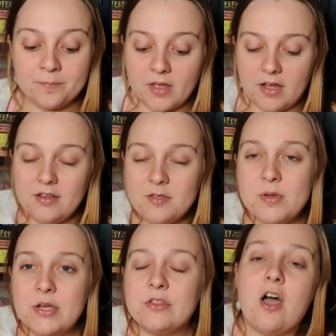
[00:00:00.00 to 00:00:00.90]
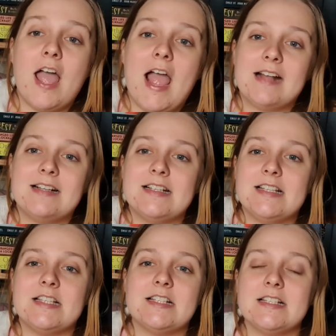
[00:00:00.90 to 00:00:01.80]
Another book that I added to
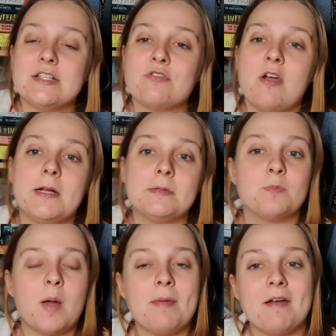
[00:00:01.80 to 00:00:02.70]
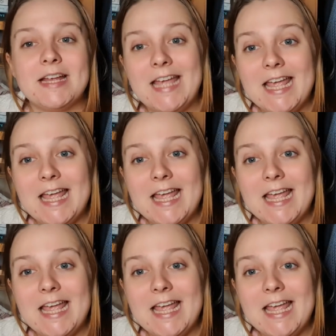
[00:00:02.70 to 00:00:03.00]
this list is Grown Ups by Marian.